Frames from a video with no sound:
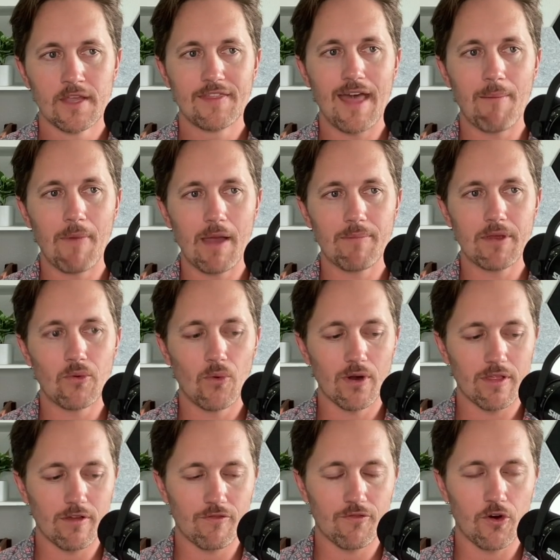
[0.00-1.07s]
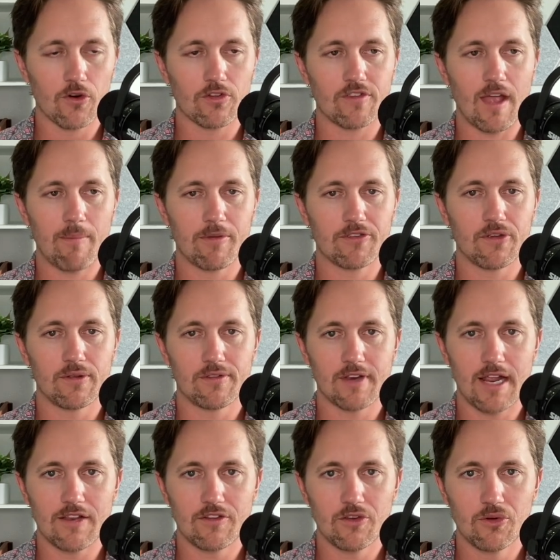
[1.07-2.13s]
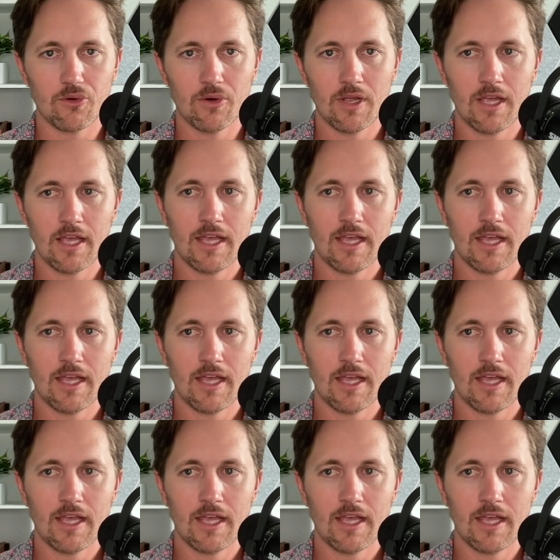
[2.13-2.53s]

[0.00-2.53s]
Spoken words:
that might be one of the first episodes that I do,